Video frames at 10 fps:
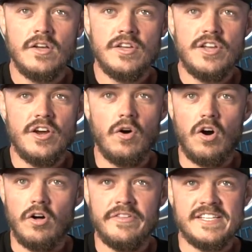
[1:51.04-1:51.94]

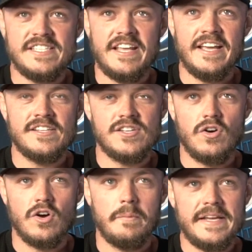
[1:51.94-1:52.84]
All these things
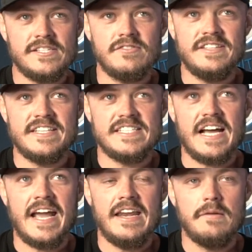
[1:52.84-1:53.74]
are basically
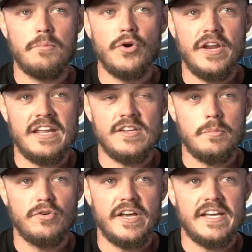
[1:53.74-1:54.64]
designed and put into
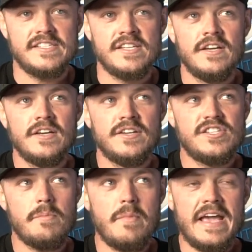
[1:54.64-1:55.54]
place
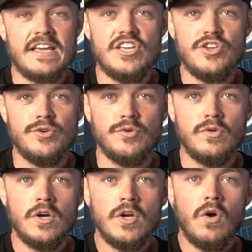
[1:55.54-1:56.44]
to make
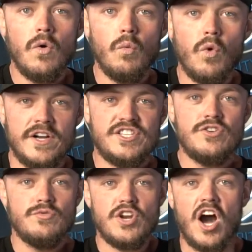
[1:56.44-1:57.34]
you want
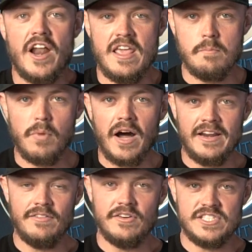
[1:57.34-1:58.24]
to not
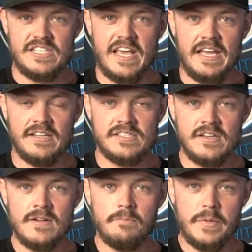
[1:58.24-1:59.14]
embody those things,